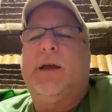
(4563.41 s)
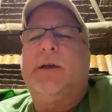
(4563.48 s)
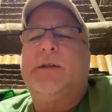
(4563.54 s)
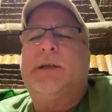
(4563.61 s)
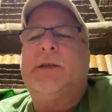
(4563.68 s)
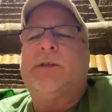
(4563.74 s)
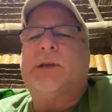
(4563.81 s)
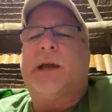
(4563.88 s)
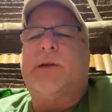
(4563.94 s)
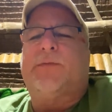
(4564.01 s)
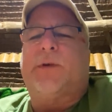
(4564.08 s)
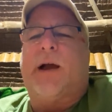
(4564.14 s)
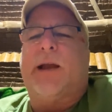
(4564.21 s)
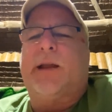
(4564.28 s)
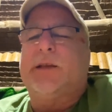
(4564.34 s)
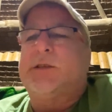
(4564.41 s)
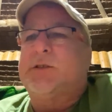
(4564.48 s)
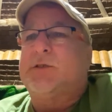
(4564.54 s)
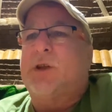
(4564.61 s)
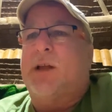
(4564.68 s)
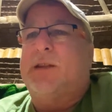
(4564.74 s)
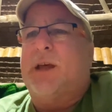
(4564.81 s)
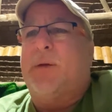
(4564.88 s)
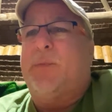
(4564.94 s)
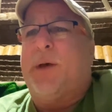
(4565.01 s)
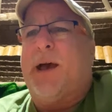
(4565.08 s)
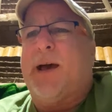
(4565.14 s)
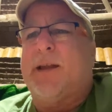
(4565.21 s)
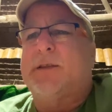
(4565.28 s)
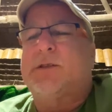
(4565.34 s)
TGI Fridays is not that
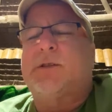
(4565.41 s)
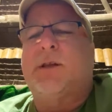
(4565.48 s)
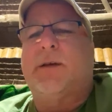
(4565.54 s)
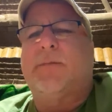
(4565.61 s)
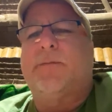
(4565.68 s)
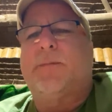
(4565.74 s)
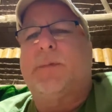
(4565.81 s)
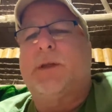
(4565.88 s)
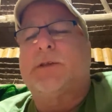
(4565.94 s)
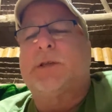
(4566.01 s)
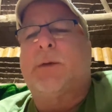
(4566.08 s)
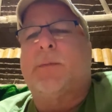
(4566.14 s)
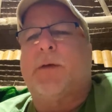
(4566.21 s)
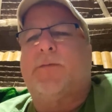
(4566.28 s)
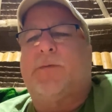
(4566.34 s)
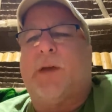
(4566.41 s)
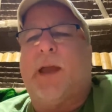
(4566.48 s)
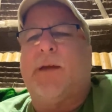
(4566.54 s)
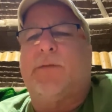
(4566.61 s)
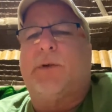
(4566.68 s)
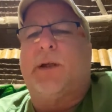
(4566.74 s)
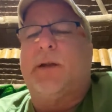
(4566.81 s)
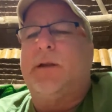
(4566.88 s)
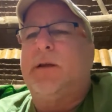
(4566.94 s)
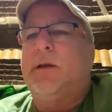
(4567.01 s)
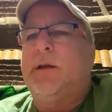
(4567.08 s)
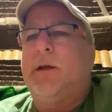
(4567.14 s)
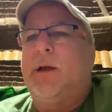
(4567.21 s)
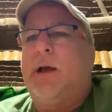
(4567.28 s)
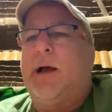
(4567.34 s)
bad. It's not my favorite.
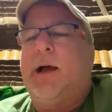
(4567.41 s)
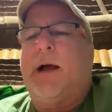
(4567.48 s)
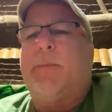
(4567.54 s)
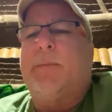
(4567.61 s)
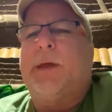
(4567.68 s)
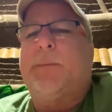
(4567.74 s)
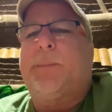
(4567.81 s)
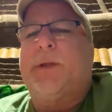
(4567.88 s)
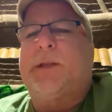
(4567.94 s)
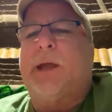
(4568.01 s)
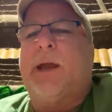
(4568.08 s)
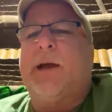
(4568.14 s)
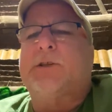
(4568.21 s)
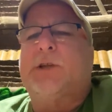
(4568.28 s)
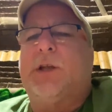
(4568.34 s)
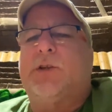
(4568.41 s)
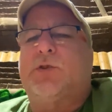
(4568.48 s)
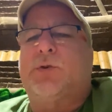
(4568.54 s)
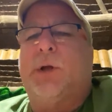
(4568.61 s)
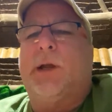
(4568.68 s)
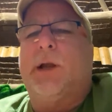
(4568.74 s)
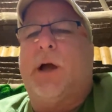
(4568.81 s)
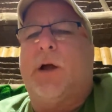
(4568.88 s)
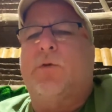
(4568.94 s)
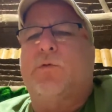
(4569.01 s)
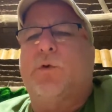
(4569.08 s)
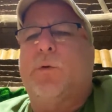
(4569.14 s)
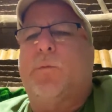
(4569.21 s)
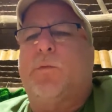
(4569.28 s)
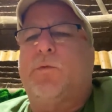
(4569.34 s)
But they actually treat our
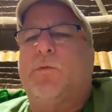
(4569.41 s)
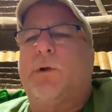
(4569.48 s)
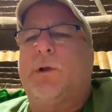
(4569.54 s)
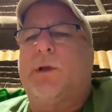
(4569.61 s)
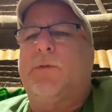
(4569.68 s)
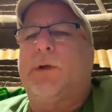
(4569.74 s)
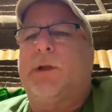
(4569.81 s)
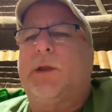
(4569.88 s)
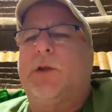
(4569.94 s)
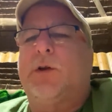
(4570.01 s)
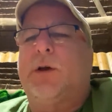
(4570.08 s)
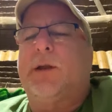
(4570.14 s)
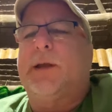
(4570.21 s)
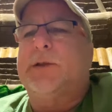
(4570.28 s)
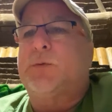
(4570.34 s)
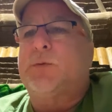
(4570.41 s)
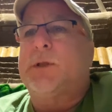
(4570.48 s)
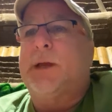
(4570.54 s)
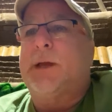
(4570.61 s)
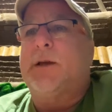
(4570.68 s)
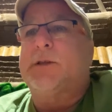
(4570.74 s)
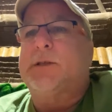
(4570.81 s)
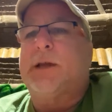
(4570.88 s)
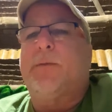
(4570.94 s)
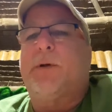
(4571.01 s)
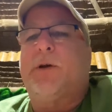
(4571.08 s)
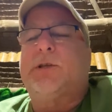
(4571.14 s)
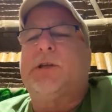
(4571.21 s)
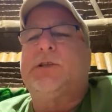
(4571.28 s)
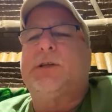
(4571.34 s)
group really, really good. That's one thing I'll say
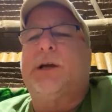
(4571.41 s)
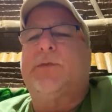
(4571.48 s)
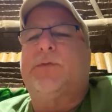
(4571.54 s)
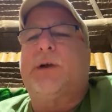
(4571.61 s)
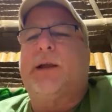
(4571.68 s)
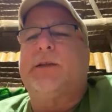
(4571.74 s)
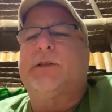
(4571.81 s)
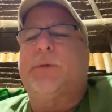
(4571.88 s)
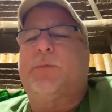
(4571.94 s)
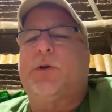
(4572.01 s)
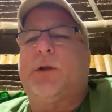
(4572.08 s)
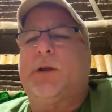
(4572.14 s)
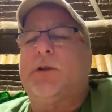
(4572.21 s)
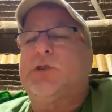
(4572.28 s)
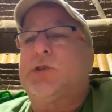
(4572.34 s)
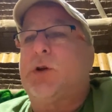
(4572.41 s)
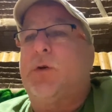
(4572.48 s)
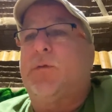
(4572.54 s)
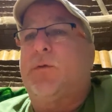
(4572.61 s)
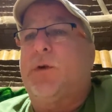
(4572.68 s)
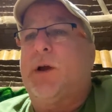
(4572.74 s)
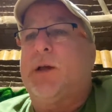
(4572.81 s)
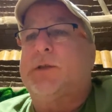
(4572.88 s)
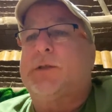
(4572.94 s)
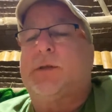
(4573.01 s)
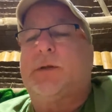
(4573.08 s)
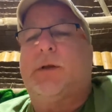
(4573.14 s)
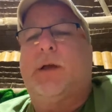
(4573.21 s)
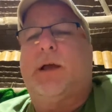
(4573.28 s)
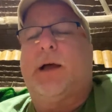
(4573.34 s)
about TGI Fridays. They put on a show for us
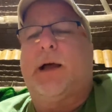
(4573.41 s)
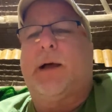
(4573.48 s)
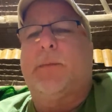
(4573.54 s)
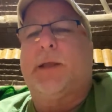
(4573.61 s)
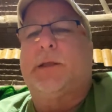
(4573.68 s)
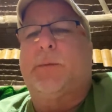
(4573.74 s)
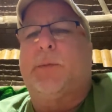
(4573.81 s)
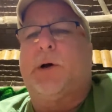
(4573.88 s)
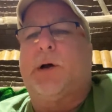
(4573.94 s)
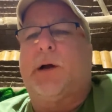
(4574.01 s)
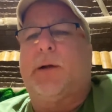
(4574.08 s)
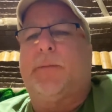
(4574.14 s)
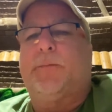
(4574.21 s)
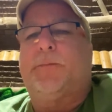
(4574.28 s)
at the bar.